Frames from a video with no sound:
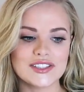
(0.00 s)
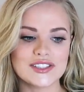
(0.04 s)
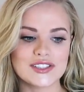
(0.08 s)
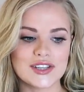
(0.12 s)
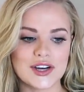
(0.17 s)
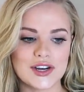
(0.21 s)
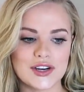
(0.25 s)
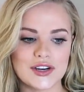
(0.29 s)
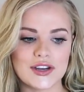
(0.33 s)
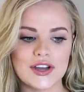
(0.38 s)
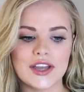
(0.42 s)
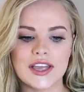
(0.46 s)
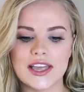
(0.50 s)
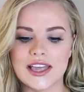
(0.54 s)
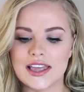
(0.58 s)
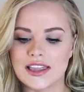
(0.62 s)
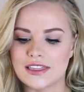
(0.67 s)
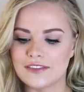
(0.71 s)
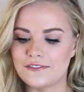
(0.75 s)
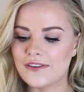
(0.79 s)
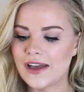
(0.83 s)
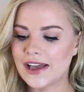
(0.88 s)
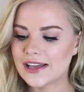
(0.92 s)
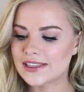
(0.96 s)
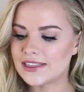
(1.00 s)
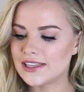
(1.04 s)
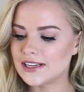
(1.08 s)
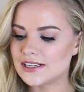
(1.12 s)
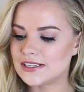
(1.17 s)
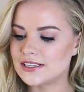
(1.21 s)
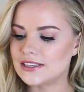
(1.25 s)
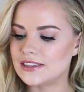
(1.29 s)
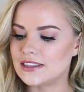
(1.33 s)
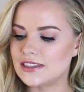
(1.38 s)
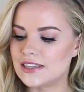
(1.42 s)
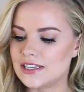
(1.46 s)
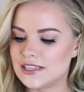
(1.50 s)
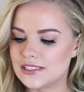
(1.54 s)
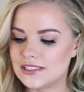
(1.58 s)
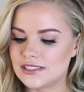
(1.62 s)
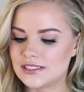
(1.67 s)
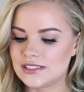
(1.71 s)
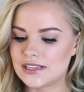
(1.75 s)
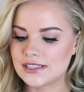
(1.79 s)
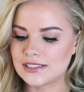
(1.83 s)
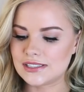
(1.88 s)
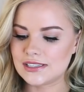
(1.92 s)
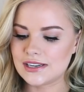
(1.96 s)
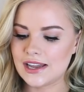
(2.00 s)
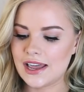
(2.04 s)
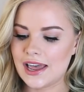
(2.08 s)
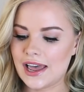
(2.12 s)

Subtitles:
So the fact that this doesn't